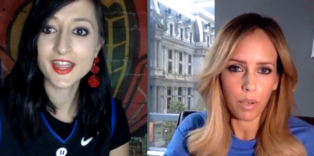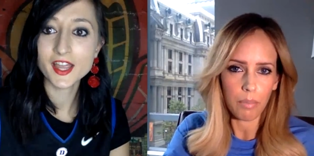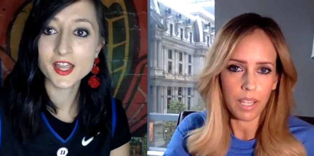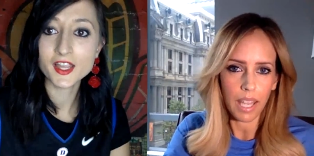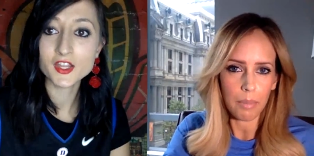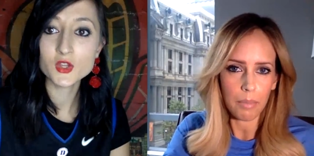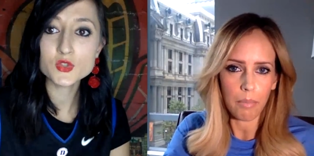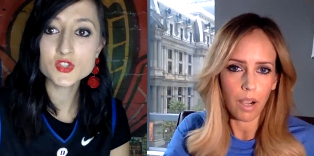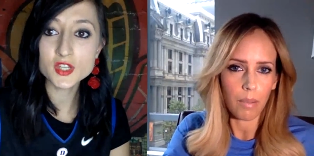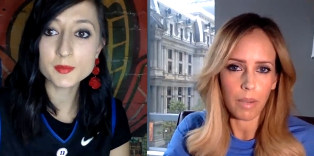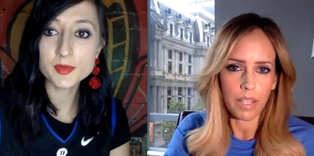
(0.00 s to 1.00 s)
Speaker 1: when I became you a
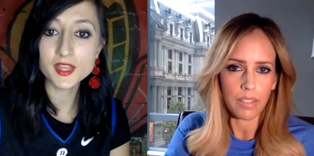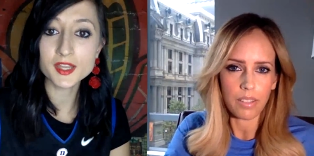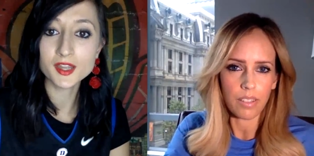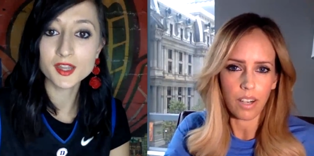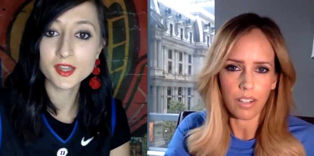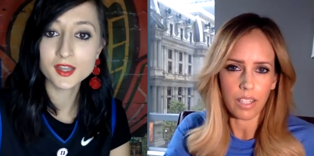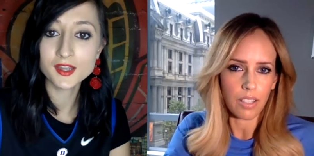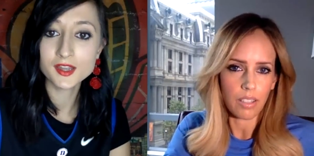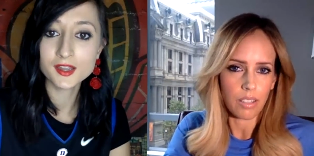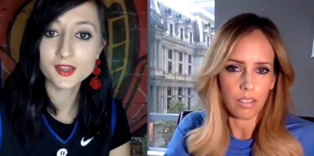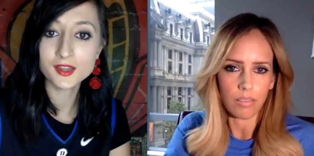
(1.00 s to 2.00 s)
mom, I started
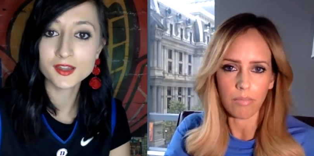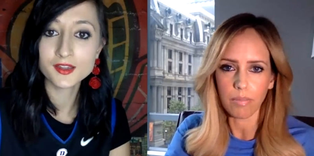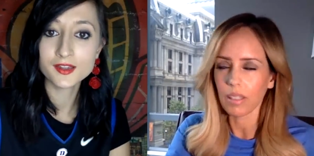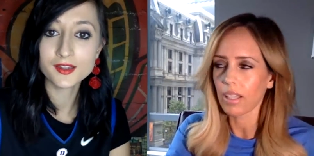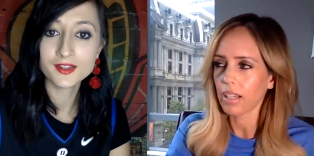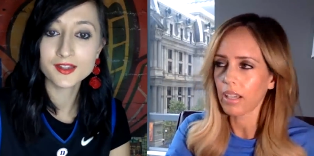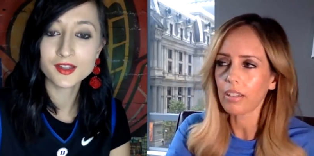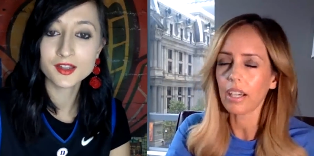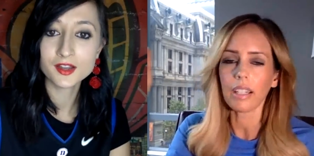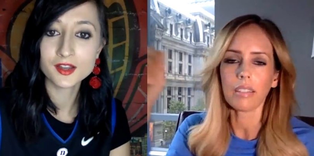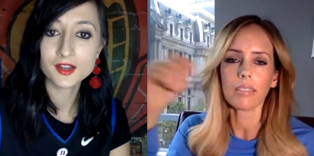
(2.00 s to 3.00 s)
to be like, all
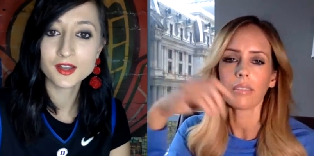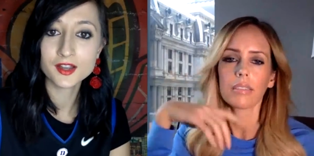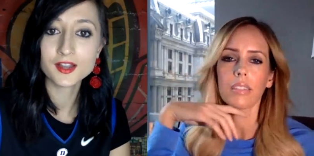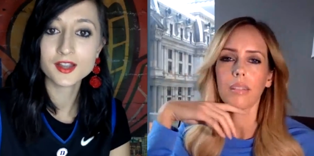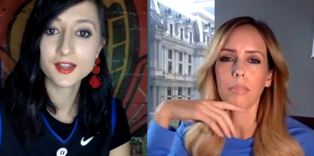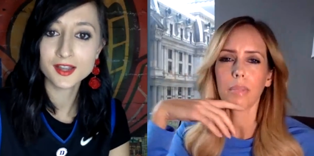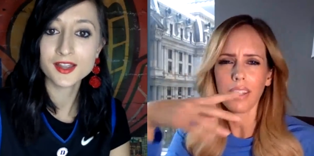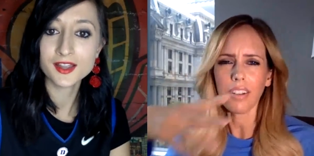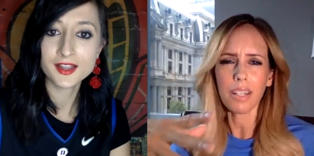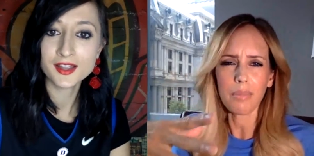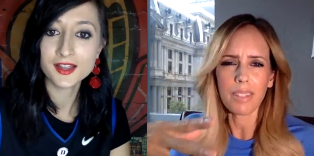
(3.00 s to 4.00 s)
right, but you
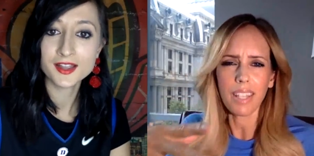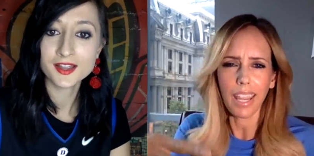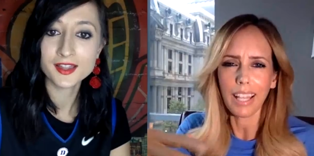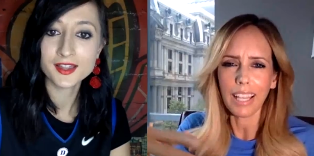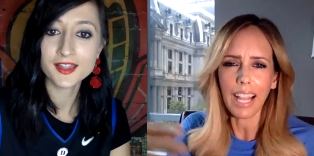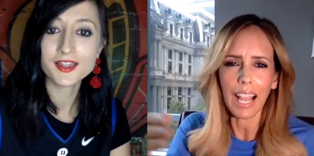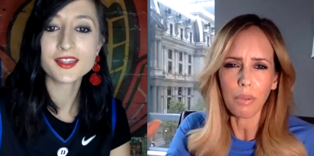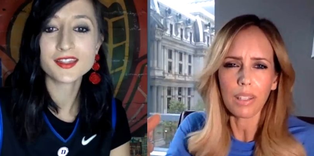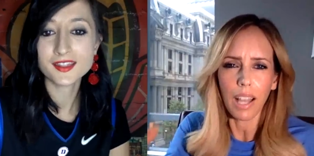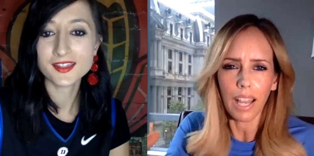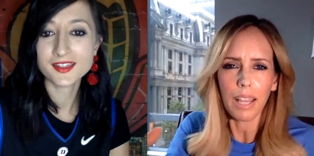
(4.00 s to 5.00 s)
know what I'm saying? Like I
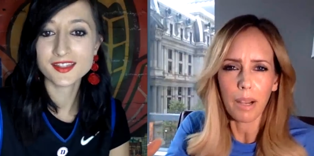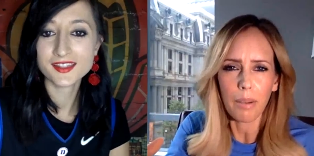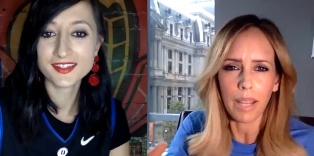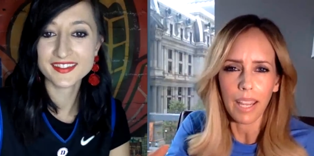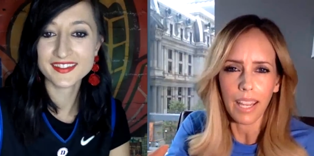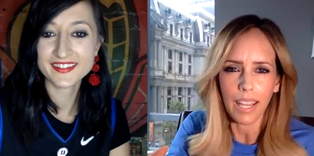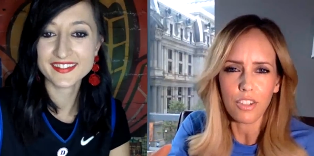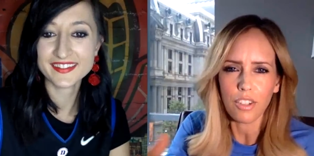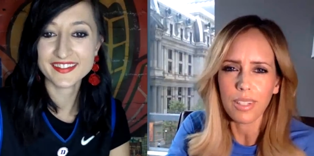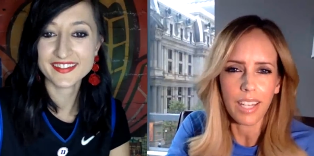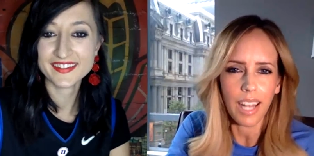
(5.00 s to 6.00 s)
would lie about my
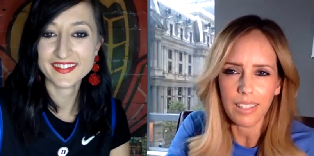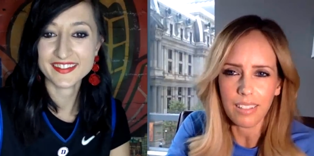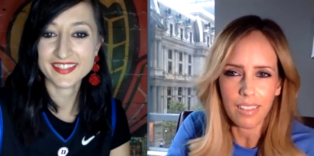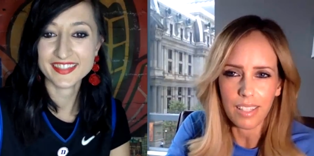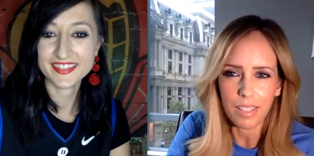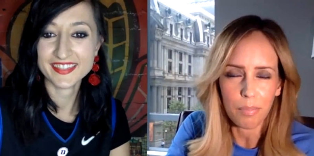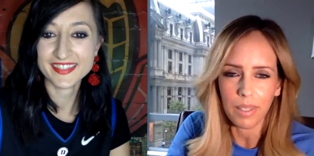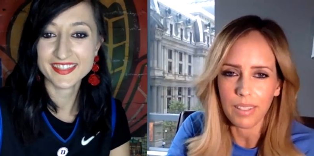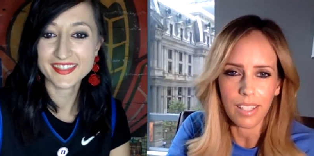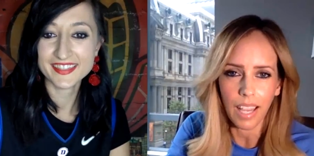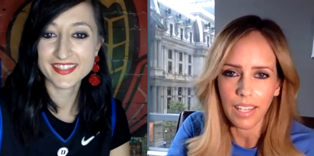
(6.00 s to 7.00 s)
age. You didn't ask this,
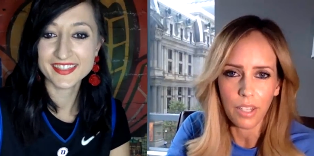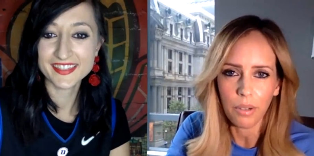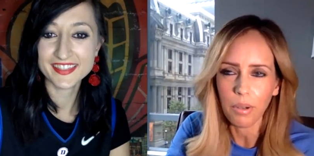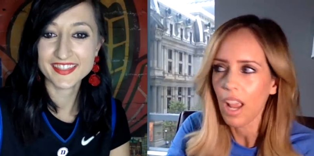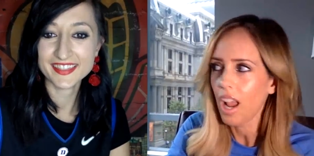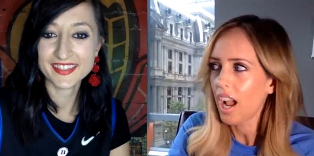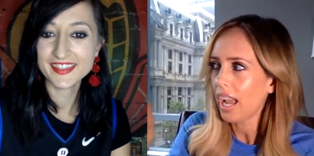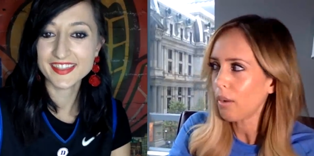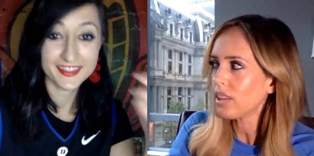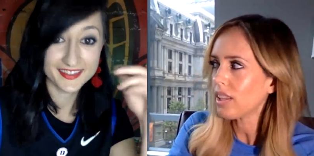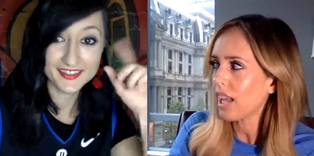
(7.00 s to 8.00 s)
but side note,
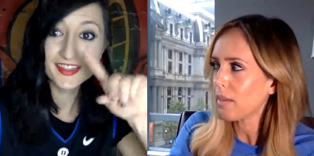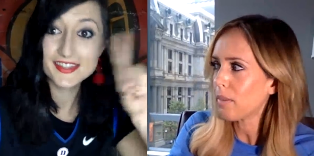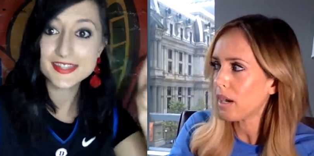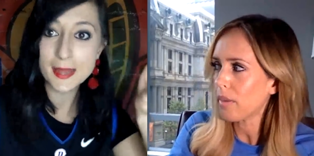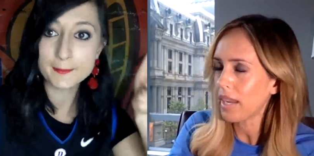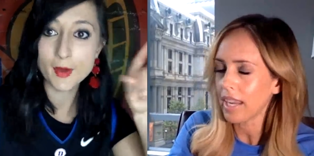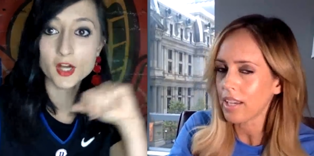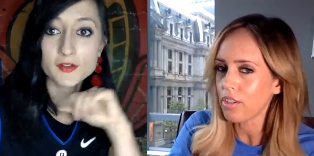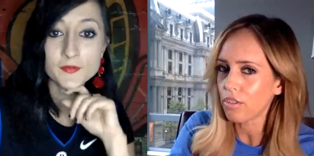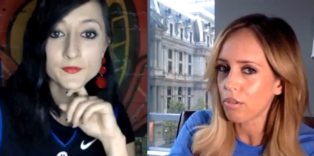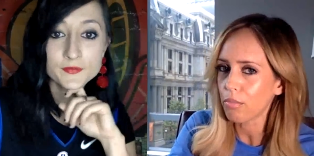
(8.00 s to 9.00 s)
I would lie about my
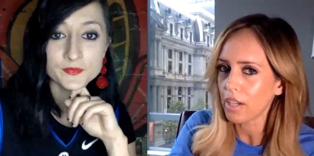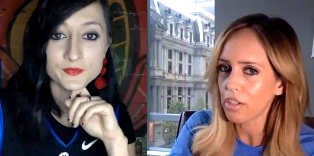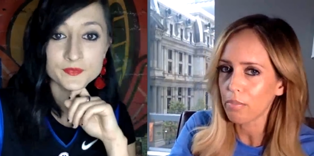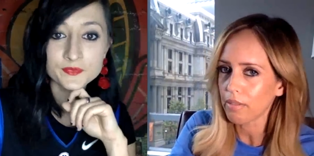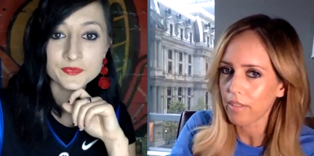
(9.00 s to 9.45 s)
age so much.